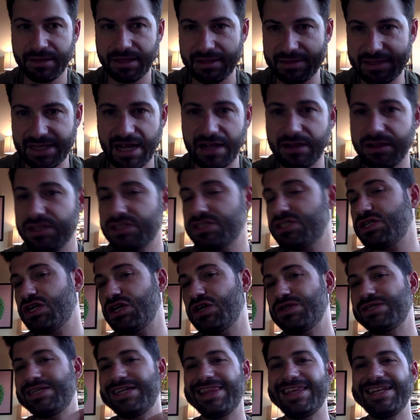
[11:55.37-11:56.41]
Now let's
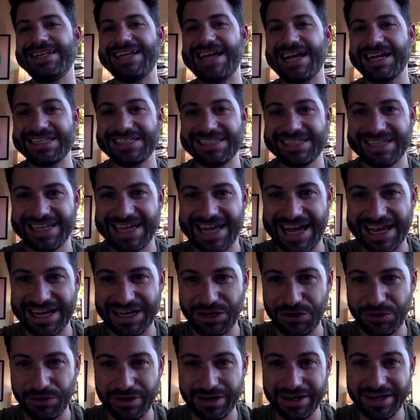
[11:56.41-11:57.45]
turn to the next
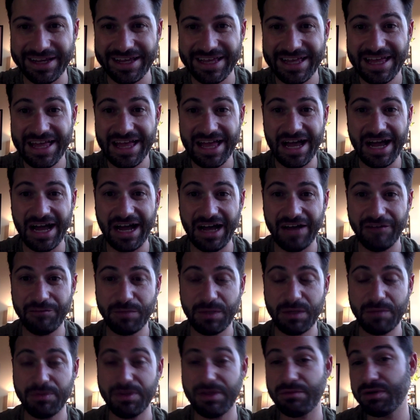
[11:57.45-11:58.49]
category of
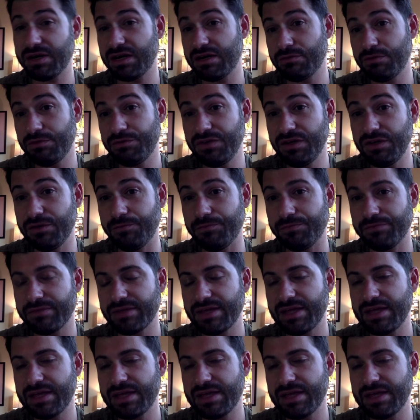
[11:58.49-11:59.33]
people that we're going to review.